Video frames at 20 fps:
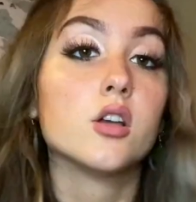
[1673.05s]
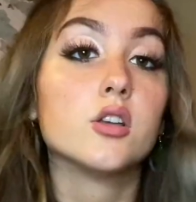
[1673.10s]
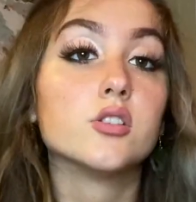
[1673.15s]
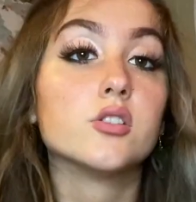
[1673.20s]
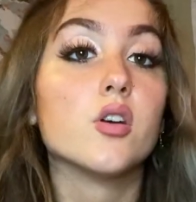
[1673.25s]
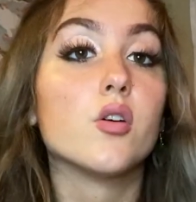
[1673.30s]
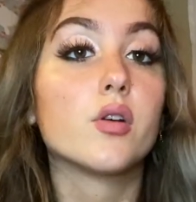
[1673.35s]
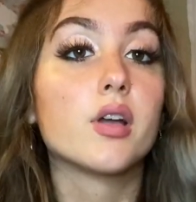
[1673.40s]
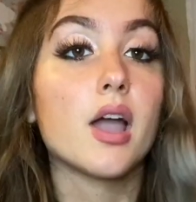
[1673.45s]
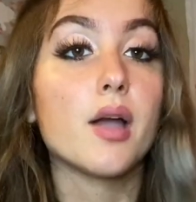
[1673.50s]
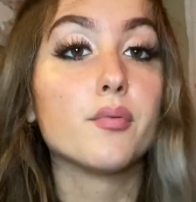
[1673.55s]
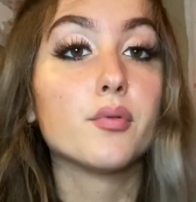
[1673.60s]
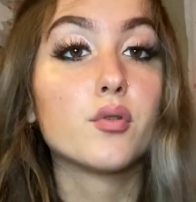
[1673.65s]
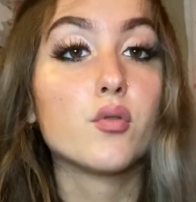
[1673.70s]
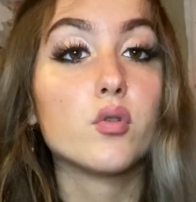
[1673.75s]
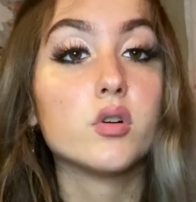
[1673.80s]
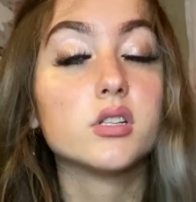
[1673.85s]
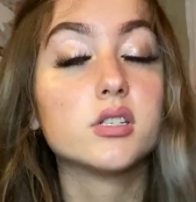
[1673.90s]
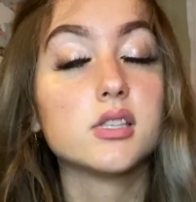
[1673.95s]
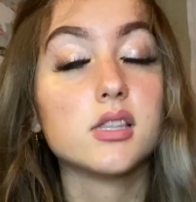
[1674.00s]
So
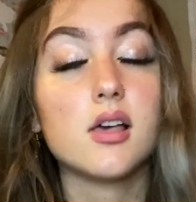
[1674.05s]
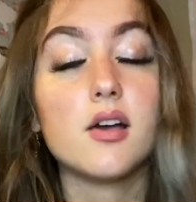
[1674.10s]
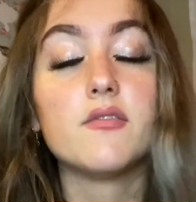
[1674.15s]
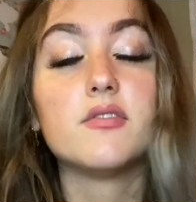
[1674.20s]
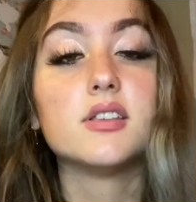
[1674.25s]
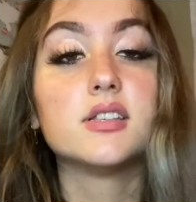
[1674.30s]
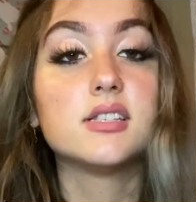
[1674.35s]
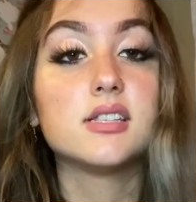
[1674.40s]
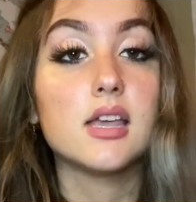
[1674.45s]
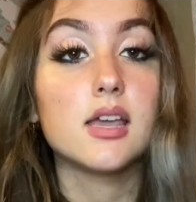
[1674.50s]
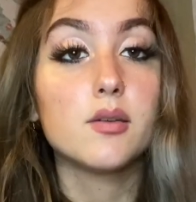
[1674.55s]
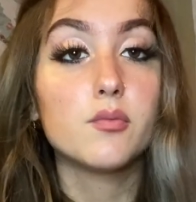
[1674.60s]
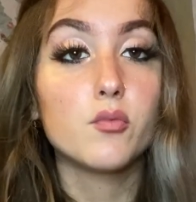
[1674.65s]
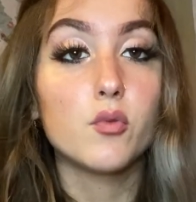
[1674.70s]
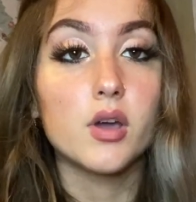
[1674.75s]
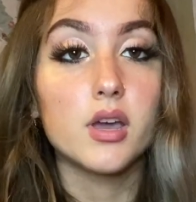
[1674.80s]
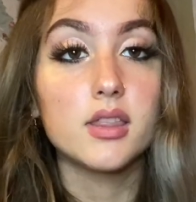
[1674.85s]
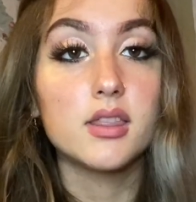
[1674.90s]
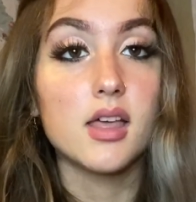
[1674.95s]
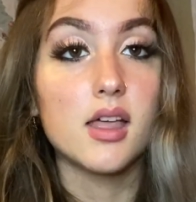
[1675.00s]
Capricorns love the same
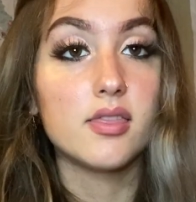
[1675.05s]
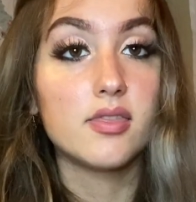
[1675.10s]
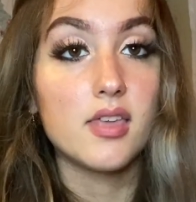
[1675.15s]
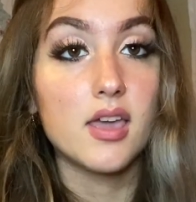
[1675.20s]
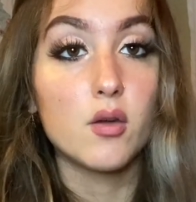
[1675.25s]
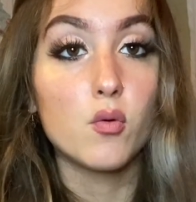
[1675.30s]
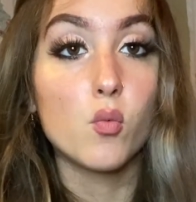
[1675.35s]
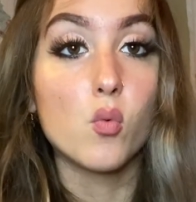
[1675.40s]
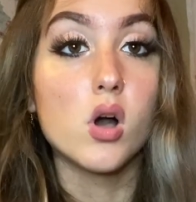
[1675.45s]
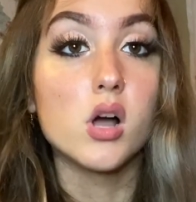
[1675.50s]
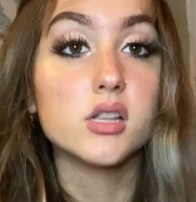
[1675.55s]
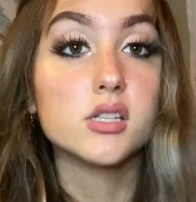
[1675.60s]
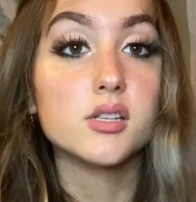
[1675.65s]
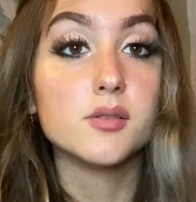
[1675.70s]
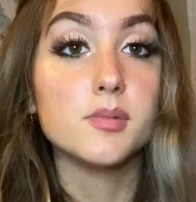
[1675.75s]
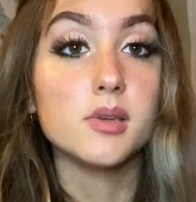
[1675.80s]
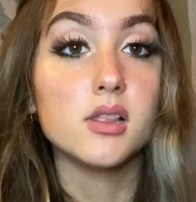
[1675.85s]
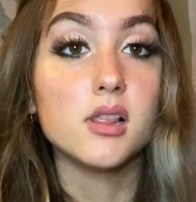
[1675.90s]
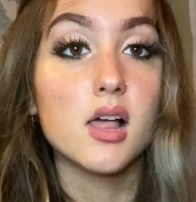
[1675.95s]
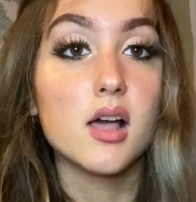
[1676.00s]
way that they want to
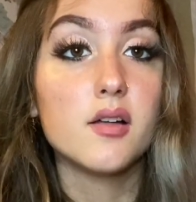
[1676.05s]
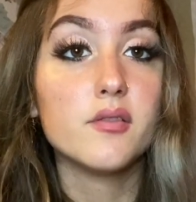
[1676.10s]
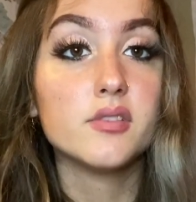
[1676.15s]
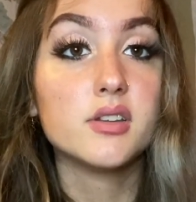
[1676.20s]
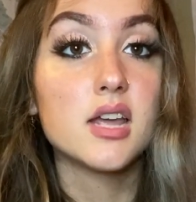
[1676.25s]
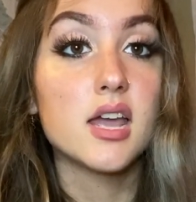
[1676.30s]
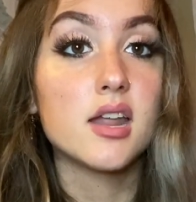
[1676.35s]
be loved,